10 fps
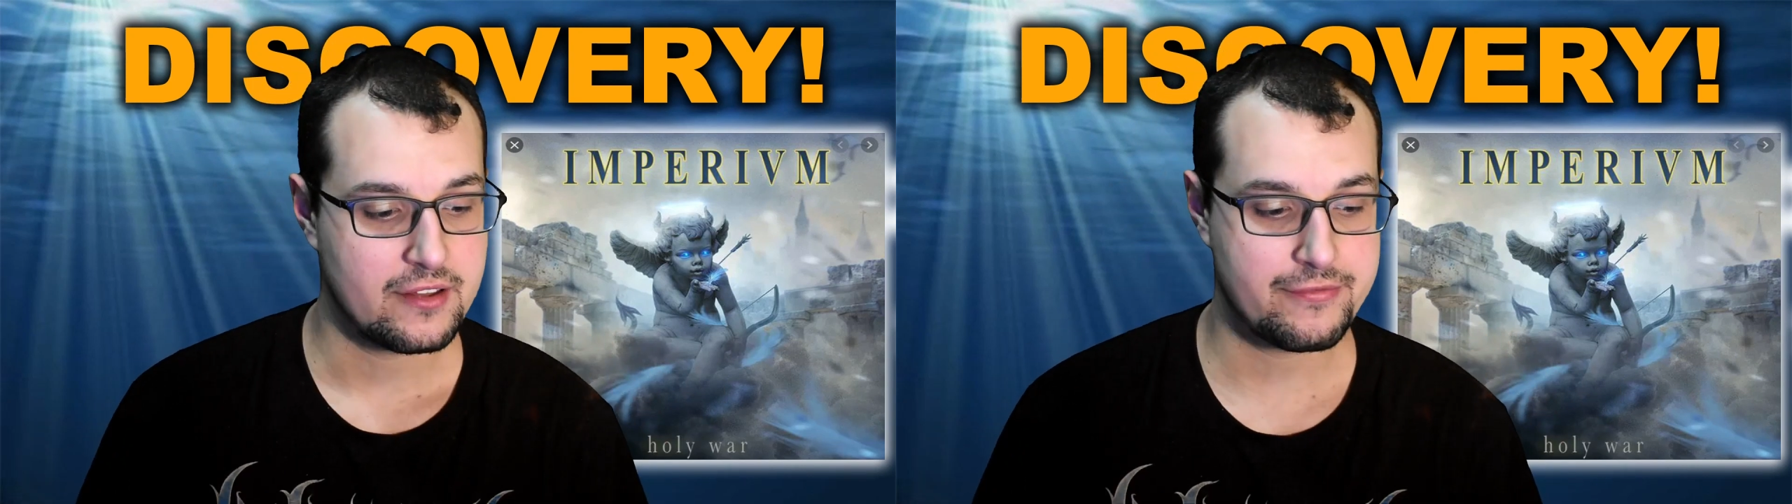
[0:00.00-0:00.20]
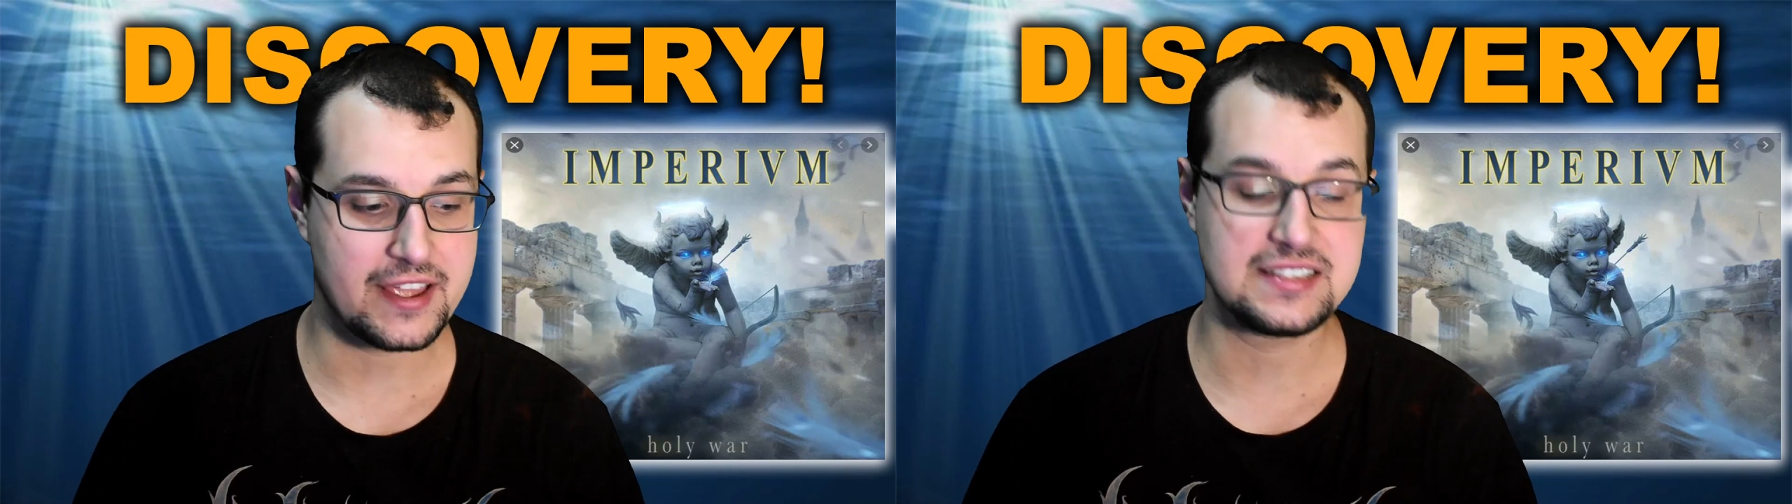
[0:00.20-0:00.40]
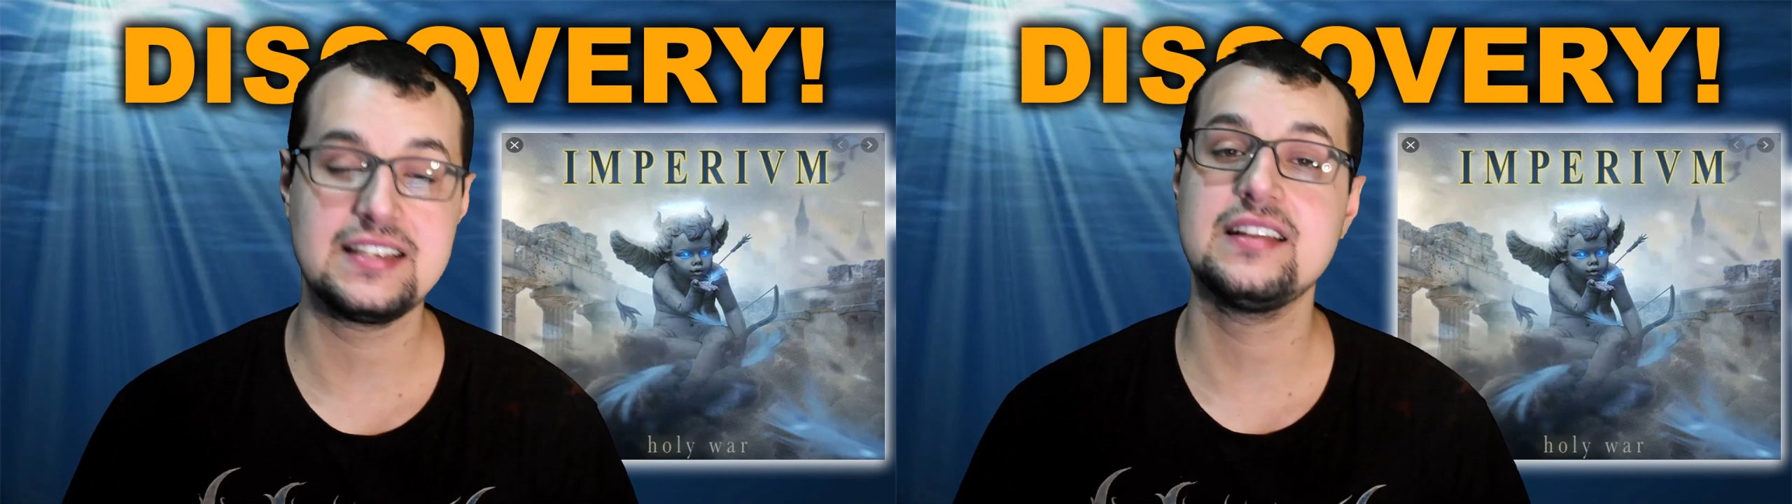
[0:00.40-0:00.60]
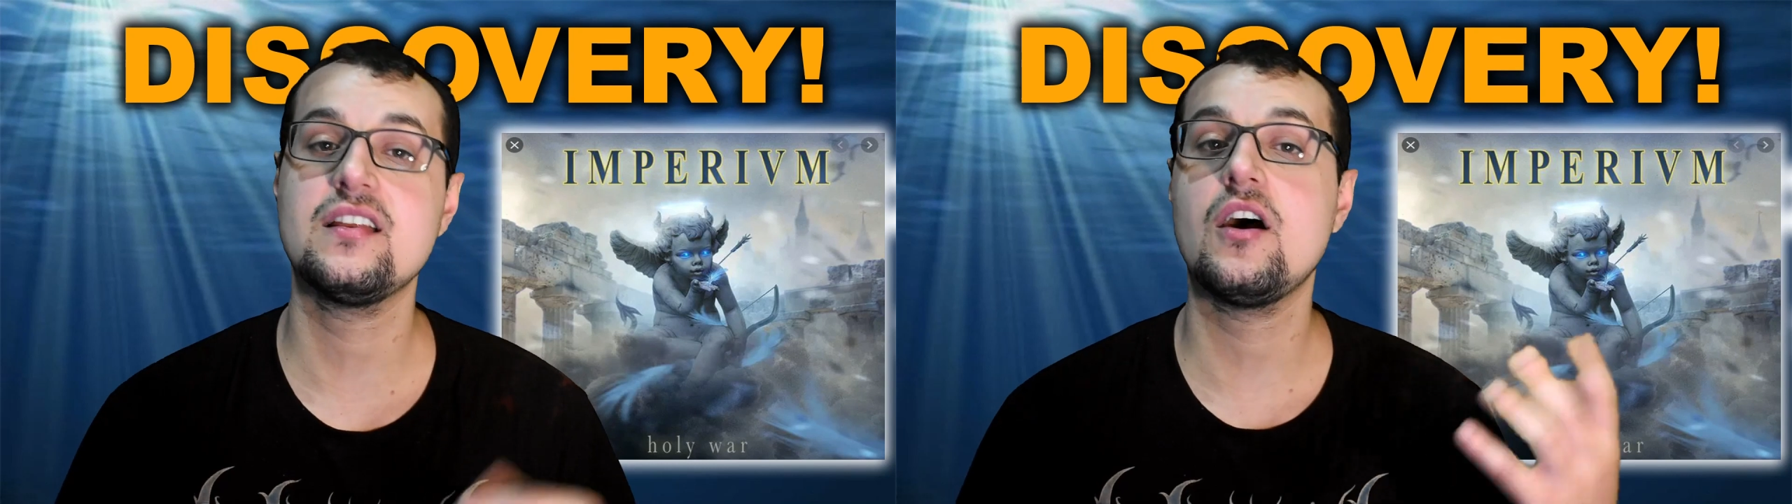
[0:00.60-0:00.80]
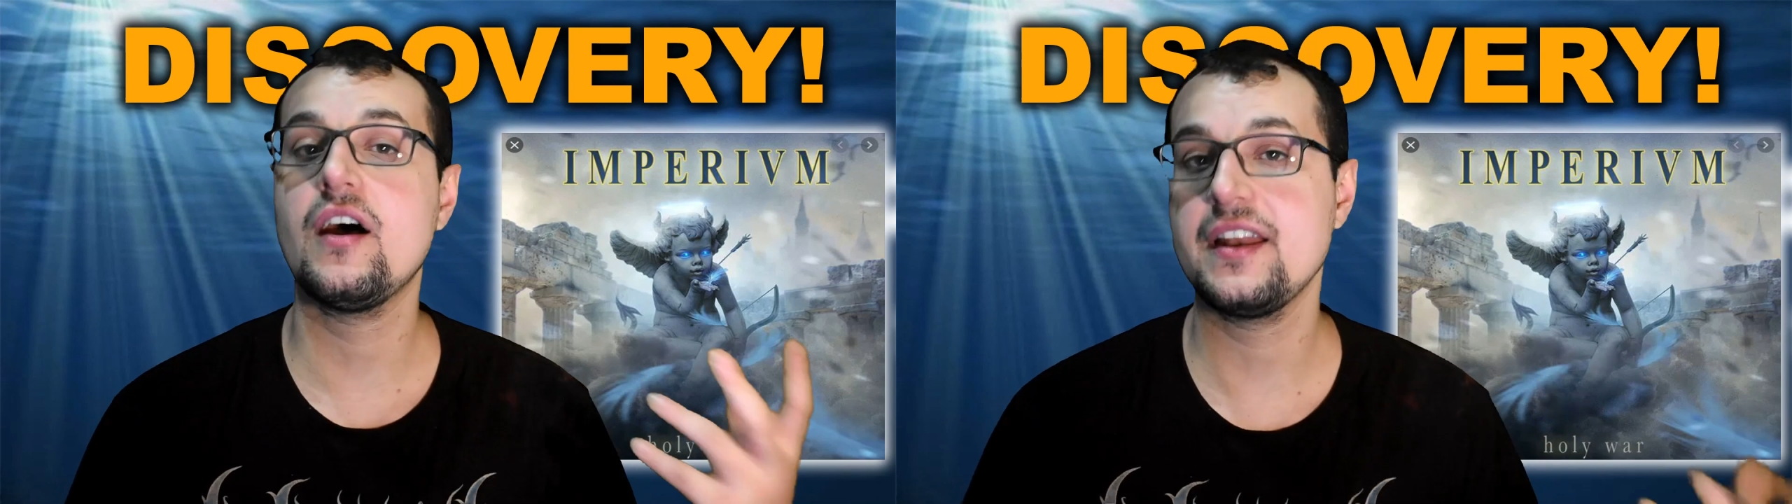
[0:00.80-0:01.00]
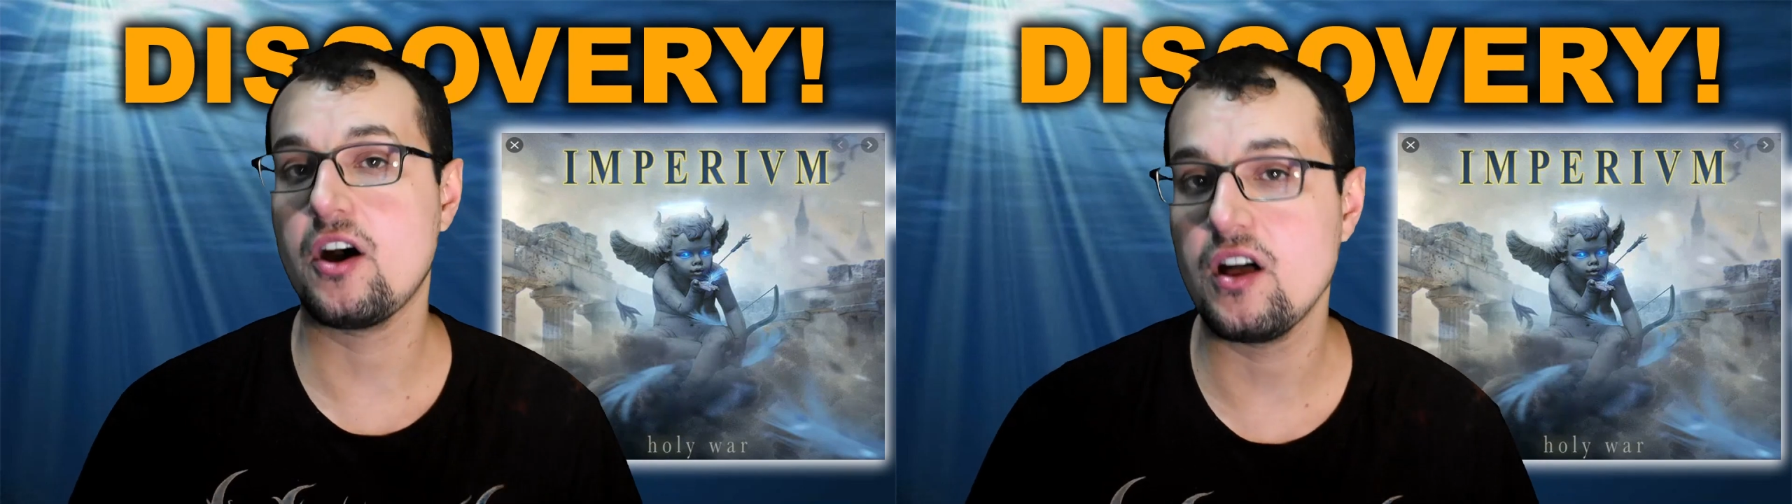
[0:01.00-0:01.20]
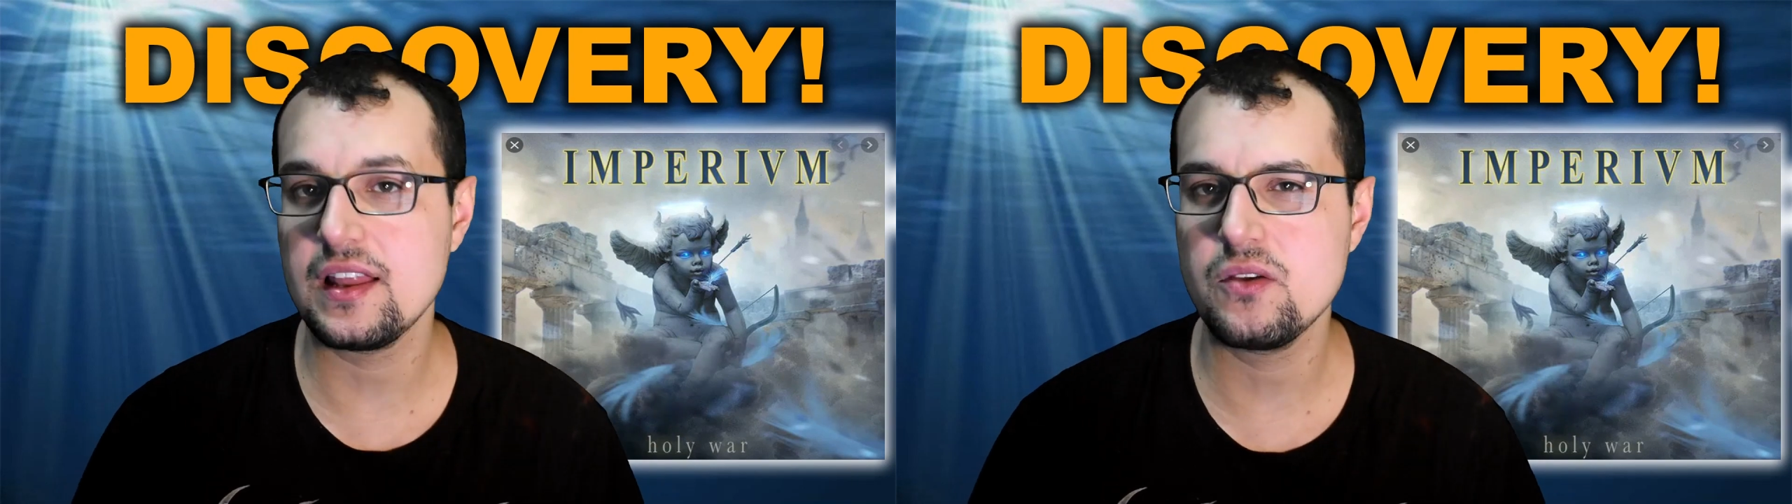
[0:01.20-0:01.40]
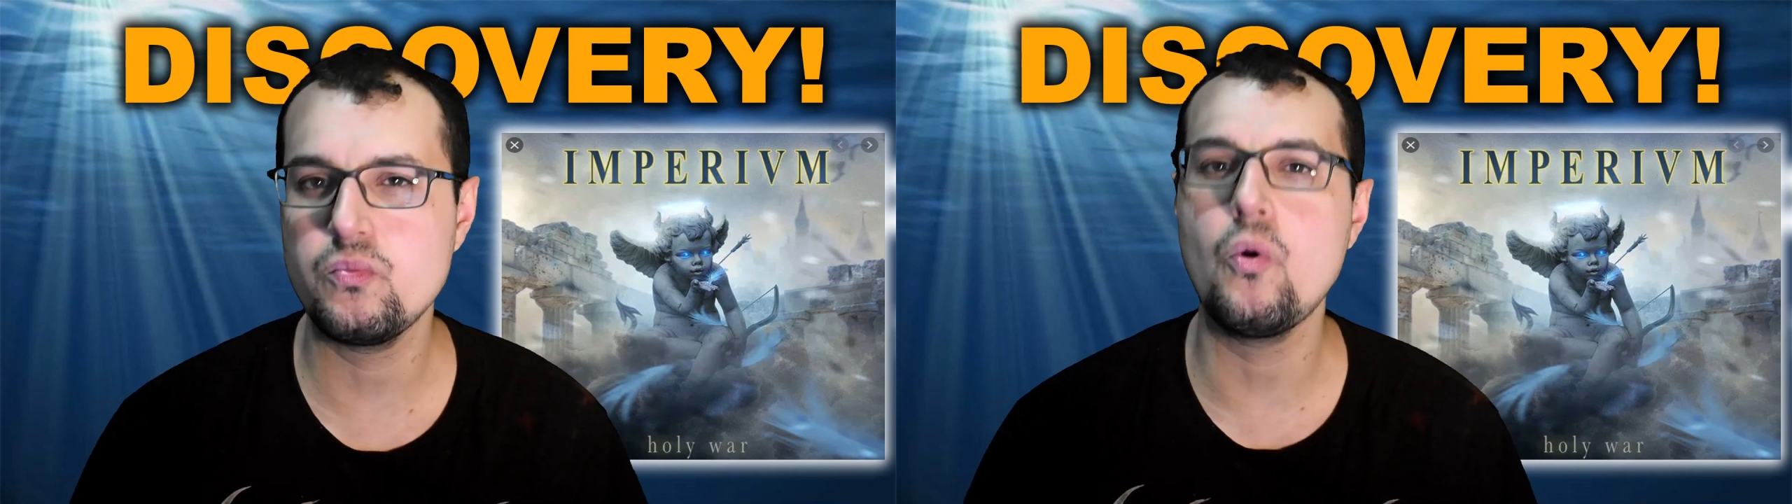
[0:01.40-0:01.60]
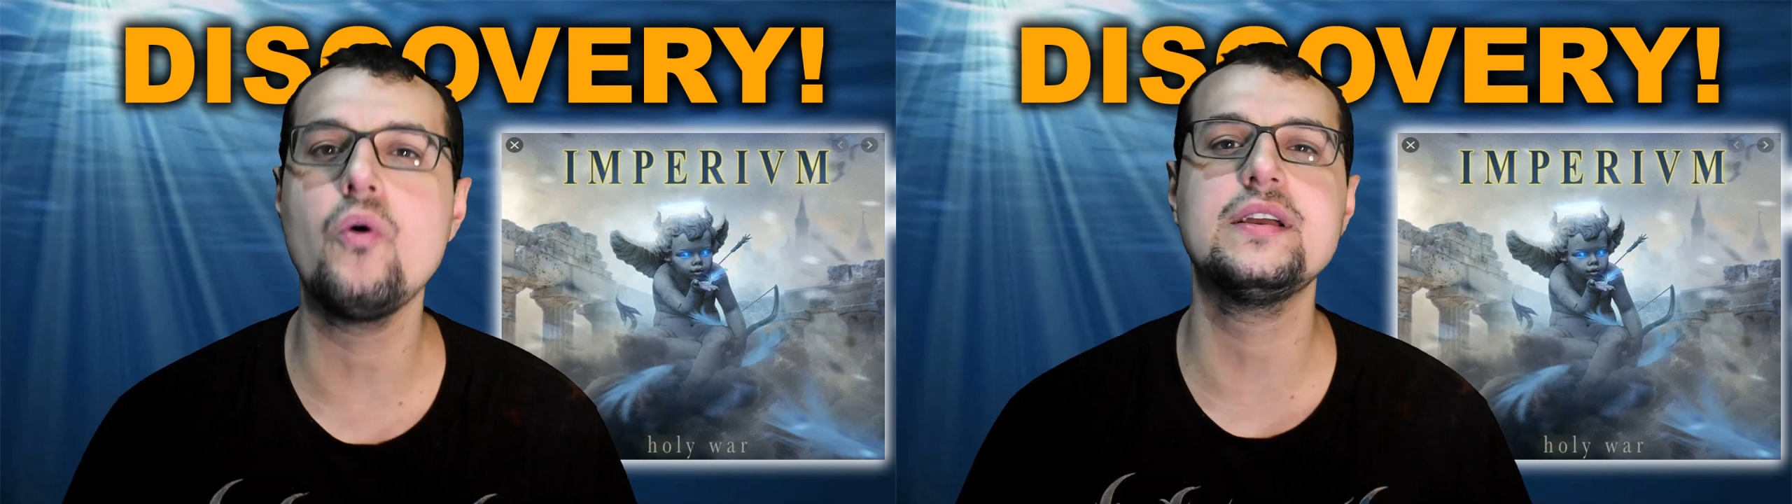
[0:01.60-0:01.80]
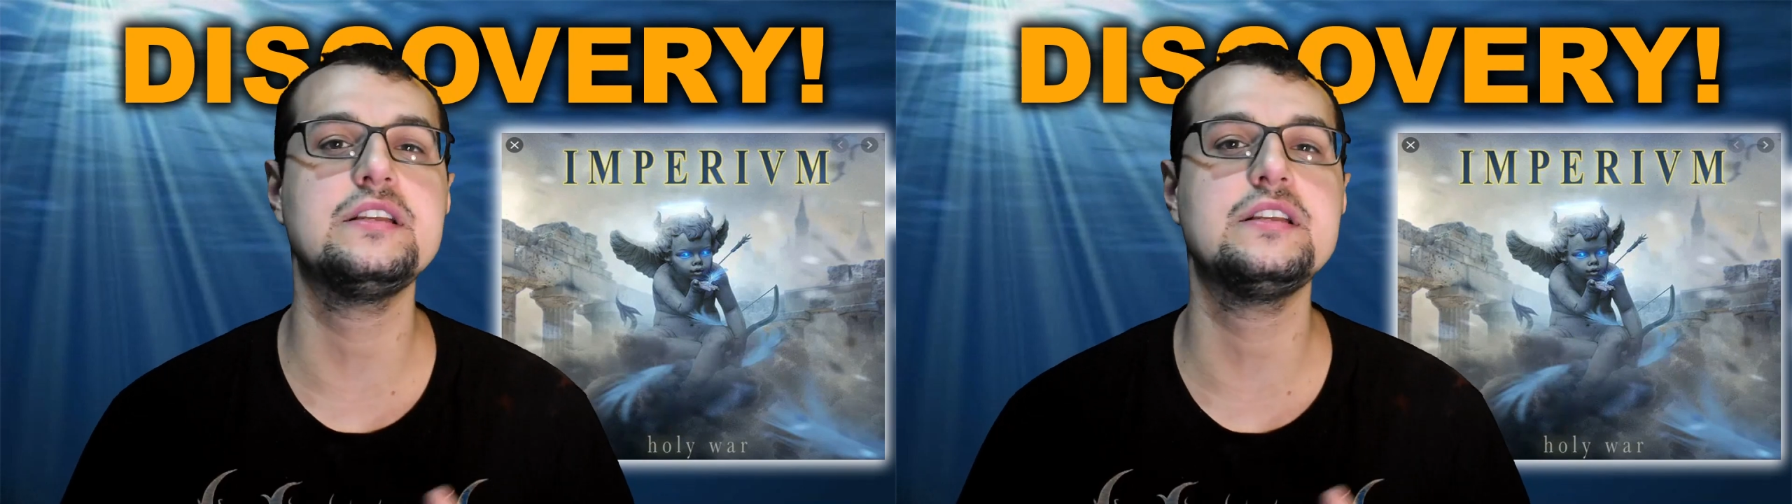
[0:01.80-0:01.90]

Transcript: Facing in a holy war,